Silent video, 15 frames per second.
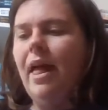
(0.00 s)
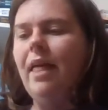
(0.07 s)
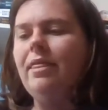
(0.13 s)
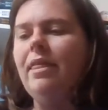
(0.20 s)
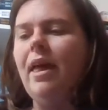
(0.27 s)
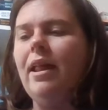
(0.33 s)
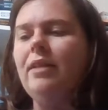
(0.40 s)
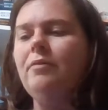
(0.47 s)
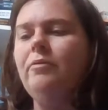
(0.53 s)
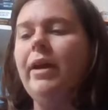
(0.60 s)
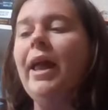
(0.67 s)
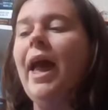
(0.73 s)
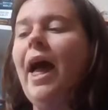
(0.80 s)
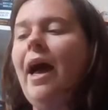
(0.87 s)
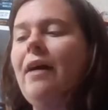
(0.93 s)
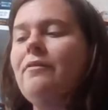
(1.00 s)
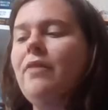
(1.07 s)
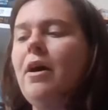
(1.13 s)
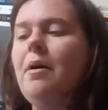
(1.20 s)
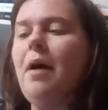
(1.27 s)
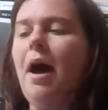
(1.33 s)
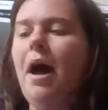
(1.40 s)
and then we have
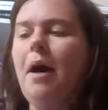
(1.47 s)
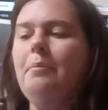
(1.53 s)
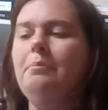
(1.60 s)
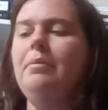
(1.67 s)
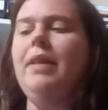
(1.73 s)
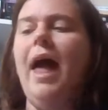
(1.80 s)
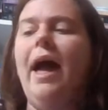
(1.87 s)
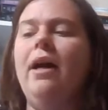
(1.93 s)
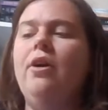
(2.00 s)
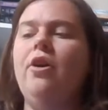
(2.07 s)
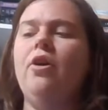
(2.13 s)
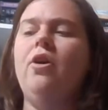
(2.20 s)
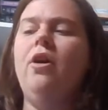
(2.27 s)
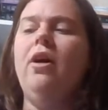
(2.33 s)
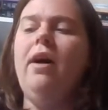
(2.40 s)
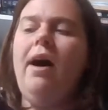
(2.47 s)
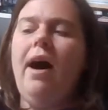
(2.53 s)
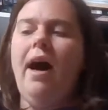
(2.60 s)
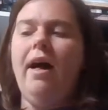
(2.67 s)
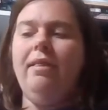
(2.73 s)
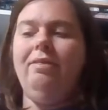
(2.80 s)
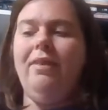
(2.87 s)
um, Black Girl
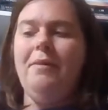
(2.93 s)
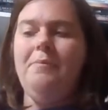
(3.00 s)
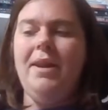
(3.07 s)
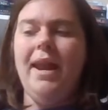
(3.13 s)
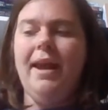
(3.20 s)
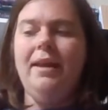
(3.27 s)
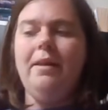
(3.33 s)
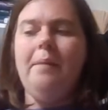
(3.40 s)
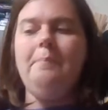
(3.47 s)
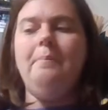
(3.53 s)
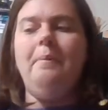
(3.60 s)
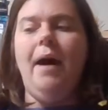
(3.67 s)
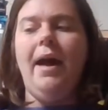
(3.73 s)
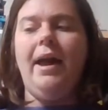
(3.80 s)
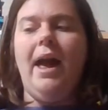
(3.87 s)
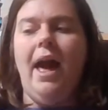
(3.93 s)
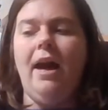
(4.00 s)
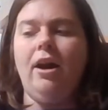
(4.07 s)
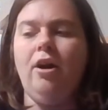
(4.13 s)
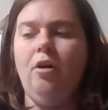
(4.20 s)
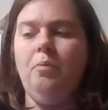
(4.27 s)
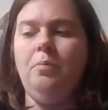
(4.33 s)
Unlimited by
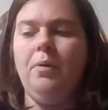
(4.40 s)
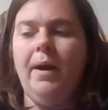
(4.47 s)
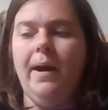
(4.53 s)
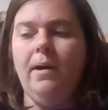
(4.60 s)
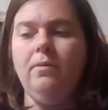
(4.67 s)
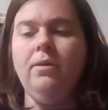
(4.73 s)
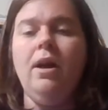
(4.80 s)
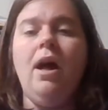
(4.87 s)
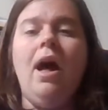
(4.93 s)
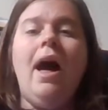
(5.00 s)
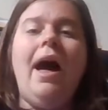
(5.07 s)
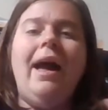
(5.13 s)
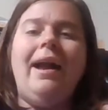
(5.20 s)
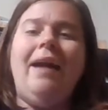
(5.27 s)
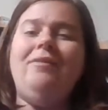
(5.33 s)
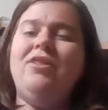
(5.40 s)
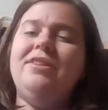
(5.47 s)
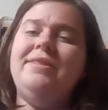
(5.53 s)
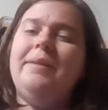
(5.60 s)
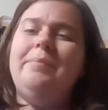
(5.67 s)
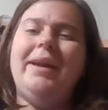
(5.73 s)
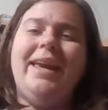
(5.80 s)
Echo Brown. I have
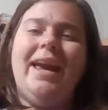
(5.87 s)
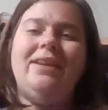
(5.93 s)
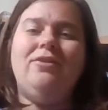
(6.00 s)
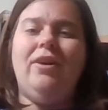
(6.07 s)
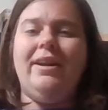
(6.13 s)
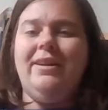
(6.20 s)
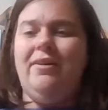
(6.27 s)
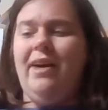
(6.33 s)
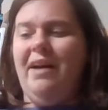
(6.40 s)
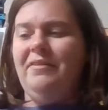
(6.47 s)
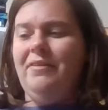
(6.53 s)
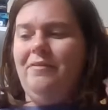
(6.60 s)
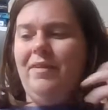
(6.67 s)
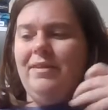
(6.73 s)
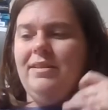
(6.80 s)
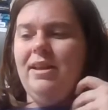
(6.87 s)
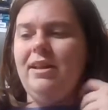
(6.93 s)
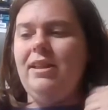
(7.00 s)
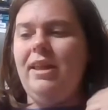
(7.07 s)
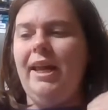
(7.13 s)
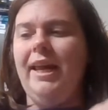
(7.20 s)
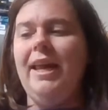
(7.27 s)
this on my Kindle. I don't have it
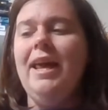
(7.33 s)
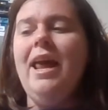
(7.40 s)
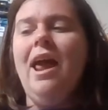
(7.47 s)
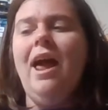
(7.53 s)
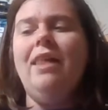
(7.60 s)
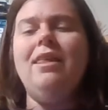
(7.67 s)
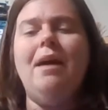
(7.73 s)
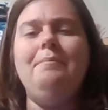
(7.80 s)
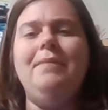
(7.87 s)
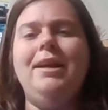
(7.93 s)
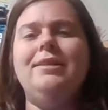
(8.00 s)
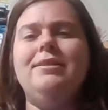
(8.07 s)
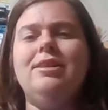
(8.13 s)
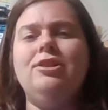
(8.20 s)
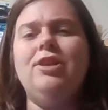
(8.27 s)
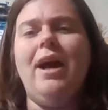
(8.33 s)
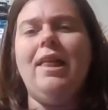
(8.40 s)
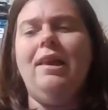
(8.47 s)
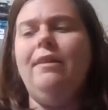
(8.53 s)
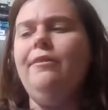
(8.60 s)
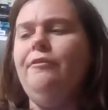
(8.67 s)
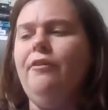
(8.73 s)
physically. And that meets the
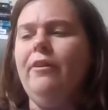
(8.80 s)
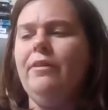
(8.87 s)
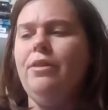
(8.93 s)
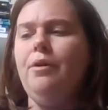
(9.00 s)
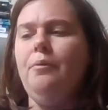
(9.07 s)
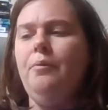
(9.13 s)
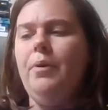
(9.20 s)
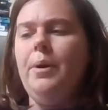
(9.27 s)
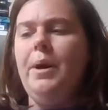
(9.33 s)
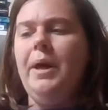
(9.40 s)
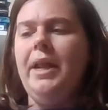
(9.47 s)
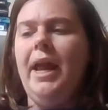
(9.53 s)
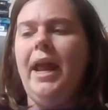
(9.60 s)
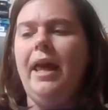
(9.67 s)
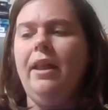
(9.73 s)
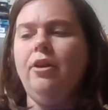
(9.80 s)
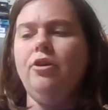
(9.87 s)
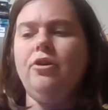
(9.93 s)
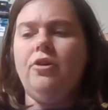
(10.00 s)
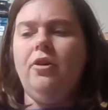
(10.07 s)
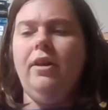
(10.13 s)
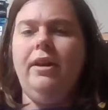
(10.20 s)
challenge for The Wood and
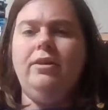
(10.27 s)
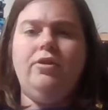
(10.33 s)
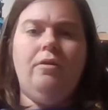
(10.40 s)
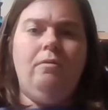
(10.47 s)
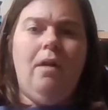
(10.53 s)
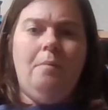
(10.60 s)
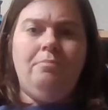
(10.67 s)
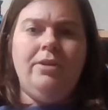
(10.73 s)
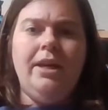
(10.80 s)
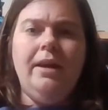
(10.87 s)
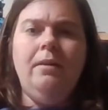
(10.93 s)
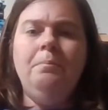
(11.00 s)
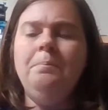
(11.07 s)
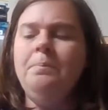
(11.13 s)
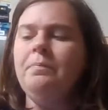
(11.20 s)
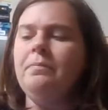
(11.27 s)
Girl Interrupted.